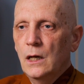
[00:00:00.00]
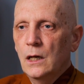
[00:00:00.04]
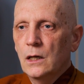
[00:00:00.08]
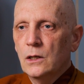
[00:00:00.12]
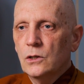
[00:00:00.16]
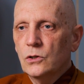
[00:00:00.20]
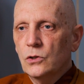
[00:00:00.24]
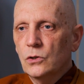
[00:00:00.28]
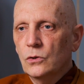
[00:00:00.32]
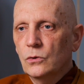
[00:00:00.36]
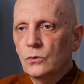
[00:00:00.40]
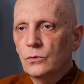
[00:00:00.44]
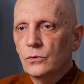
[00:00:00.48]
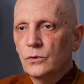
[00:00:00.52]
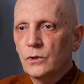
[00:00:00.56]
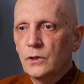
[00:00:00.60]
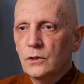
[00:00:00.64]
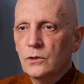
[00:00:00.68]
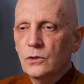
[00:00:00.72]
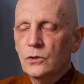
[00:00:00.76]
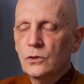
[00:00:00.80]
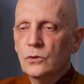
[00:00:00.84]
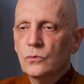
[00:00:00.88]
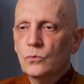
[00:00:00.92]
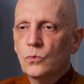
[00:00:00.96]
So
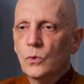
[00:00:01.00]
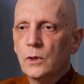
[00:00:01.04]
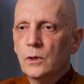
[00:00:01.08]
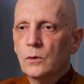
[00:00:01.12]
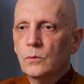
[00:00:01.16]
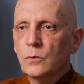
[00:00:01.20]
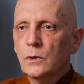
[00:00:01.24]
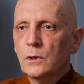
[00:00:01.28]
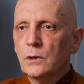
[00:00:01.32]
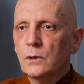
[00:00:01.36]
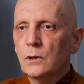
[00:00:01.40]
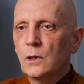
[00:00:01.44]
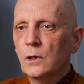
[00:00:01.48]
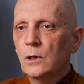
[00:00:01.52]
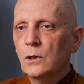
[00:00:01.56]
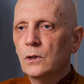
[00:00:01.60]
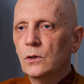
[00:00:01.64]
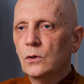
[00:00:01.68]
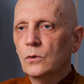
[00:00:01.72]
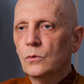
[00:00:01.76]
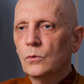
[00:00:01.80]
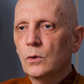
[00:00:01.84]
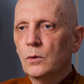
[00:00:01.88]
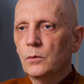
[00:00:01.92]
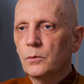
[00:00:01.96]
this is where
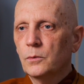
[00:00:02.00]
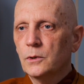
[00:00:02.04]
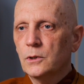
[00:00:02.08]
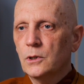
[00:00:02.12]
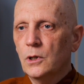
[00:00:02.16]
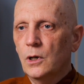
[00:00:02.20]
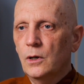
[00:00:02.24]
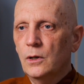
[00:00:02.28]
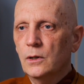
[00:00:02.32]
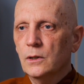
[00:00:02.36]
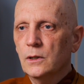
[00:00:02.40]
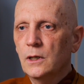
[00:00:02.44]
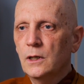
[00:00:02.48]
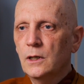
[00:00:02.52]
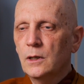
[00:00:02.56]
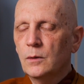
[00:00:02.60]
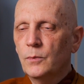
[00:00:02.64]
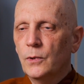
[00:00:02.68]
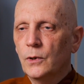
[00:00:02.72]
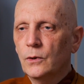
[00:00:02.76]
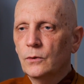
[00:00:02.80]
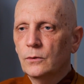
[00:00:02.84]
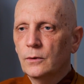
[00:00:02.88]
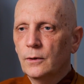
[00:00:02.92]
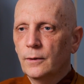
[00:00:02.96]
we're talking
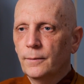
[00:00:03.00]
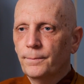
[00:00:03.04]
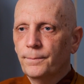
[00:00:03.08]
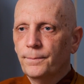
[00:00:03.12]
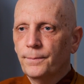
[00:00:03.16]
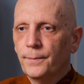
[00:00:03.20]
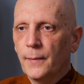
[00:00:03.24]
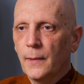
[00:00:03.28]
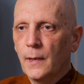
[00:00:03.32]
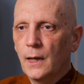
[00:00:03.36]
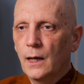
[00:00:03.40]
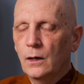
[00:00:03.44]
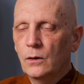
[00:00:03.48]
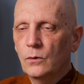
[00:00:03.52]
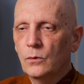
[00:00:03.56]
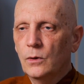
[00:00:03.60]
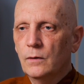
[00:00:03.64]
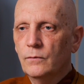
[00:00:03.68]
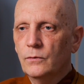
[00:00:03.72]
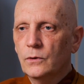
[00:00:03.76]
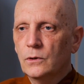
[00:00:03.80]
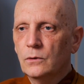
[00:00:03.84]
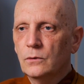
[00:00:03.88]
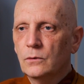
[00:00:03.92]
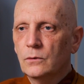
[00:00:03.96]
about.
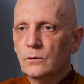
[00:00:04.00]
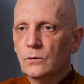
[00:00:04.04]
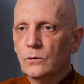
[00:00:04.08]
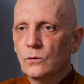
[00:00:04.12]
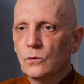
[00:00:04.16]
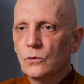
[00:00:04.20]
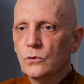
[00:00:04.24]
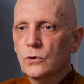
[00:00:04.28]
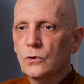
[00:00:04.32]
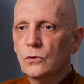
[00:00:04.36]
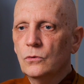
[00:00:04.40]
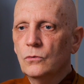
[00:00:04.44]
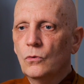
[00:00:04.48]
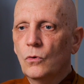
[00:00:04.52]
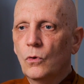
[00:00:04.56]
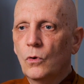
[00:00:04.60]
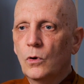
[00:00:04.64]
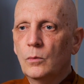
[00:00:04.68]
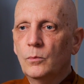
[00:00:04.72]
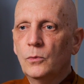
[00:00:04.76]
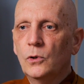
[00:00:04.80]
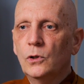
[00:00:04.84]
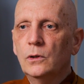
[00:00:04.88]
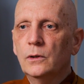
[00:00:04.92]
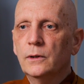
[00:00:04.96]
However, those are
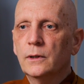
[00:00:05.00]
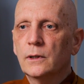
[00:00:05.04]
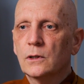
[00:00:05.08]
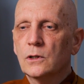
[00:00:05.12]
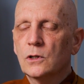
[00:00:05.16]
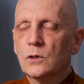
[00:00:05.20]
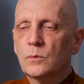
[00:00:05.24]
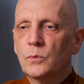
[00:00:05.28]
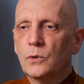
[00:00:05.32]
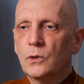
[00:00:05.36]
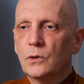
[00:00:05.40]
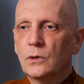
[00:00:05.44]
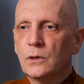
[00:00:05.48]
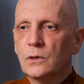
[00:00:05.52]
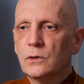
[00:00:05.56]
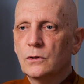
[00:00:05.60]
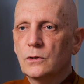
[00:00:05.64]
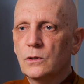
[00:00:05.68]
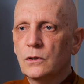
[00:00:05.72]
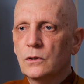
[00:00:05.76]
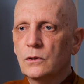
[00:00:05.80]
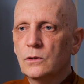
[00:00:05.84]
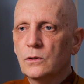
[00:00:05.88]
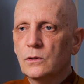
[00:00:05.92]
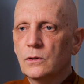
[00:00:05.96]
normal
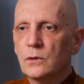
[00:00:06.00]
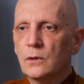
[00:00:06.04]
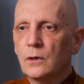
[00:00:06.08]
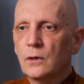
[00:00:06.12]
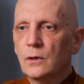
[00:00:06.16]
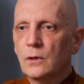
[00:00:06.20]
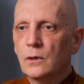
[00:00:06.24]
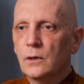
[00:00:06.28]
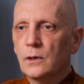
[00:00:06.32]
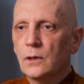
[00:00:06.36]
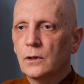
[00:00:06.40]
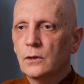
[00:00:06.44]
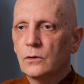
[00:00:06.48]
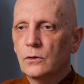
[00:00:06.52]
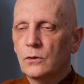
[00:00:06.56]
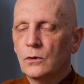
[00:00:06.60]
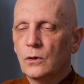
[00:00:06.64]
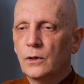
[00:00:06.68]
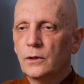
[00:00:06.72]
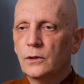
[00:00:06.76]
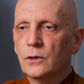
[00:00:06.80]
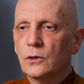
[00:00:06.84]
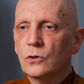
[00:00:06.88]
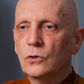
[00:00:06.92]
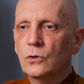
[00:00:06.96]
experiences. They're
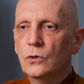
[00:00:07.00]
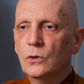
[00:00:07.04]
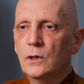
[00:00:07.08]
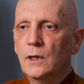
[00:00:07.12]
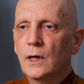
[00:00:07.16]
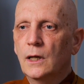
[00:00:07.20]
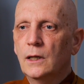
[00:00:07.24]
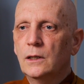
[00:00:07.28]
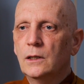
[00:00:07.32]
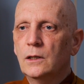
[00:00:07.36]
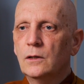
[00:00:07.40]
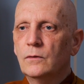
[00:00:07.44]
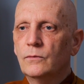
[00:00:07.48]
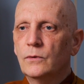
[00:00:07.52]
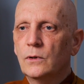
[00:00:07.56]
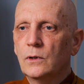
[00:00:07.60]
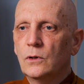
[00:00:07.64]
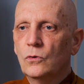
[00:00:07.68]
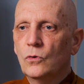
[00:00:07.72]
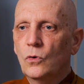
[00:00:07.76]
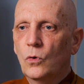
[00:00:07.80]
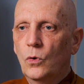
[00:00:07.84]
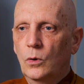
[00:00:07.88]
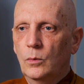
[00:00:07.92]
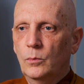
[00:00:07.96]
on the good end of the
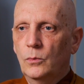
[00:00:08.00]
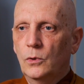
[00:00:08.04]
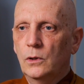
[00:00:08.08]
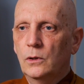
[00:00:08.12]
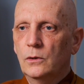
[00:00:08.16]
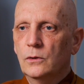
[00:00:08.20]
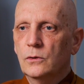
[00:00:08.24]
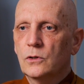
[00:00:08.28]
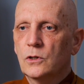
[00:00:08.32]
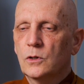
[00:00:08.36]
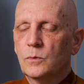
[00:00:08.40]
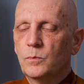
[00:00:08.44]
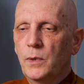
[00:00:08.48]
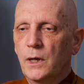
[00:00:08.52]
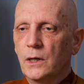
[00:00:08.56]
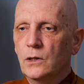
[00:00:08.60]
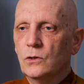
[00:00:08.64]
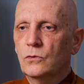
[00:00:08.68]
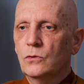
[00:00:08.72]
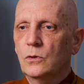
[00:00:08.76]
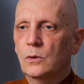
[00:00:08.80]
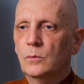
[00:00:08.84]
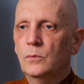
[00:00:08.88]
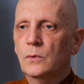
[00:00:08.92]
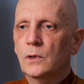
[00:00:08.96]
normal
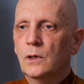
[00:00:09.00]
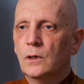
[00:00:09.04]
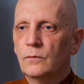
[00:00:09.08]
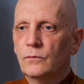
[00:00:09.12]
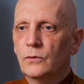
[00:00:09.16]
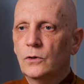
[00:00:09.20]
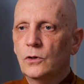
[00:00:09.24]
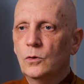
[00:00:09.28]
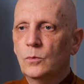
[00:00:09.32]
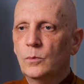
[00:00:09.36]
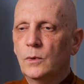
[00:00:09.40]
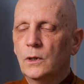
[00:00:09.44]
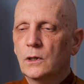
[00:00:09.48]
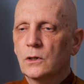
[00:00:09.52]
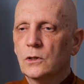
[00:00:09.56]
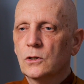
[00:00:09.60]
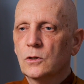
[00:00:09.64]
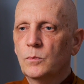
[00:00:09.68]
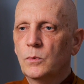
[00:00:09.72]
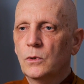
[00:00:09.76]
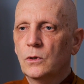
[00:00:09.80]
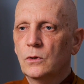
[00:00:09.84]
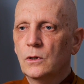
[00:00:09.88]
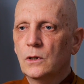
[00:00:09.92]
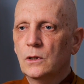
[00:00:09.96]
spectrum of human
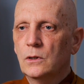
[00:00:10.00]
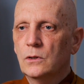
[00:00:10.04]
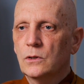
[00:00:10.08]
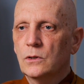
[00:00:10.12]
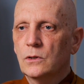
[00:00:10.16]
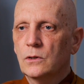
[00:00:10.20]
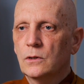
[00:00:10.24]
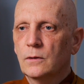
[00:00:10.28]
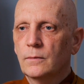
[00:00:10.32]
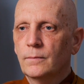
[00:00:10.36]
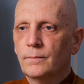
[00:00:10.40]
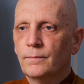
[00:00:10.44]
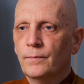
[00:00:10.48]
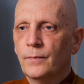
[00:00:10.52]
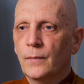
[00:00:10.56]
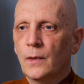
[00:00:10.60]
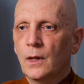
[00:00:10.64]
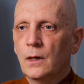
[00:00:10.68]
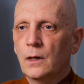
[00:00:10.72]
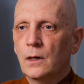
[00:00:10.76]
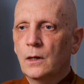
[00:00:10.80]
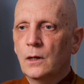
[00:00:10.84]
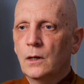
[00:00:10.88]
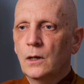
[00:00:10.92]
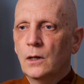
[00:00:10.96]
experience.
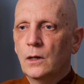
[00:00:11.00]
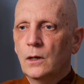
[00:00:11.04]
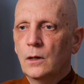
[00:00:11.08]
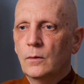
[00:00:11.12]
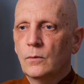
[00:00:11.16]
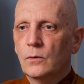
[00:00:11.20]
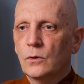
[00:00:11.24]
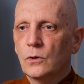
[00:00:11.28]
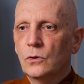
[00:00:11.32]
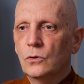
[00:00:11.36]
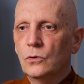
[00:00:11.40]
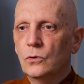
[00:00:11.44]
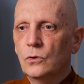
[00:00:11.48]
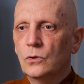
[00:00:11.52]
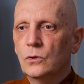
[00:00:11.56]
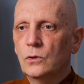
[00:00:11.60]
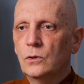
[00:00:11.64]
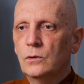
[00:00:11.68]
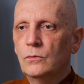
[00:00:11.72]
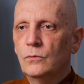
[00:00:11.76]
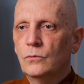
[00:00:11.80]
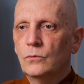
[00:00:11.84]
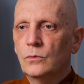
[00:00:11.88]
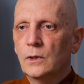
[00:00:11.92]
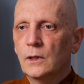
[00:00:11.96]

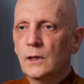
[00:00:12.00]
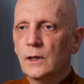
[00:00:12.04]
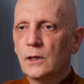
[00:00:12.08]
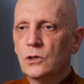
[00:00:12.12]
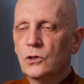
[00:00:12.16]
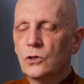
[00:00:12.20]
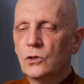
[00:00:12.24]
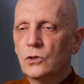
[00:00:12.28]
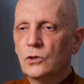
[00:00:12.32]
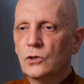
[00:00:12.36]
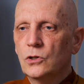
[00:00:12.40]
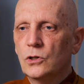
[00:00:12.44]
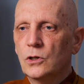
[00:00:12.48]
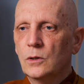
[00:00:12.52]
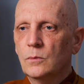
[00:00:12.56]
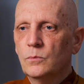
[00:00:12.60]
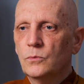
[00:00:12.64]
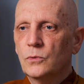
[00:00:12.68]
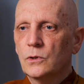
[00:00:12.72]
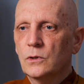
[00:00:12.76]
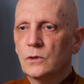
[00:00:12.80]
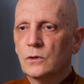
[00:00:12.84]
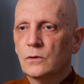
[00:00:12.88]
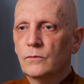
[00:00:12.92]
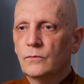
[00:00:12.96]
Good
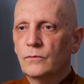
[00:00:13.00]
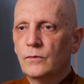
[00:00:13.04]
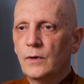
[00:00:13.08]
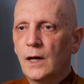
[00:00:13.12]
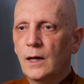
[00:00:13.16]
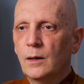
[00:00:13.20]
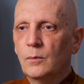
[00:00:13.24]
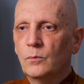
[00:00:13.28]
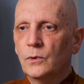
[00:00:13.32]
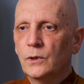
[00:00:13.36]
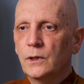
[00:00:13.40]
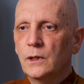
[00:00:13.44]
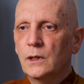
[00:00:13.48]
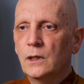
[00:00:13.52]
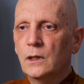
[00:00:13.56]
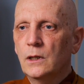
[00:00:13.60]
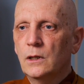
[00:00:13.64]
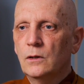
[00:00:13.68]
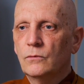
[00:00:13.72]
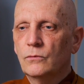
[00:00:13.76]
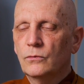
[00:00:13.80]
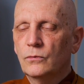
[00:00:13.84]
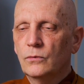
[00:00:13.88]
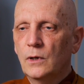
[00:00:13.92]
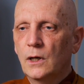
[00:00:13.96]
relationships, family
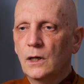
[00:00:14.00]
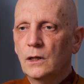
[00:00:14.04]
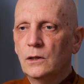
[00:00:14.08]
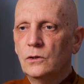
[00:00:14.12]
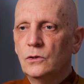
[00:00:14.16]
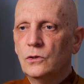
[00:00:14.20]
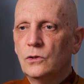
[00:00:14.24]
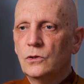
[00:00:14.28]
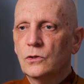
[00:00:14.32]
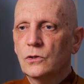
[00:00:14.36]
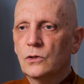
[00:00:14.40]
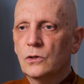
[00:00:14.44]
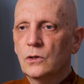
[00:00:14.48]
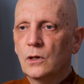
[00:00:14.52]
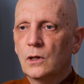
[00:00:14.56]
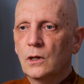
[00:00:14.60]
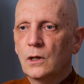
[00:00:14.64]
and friends,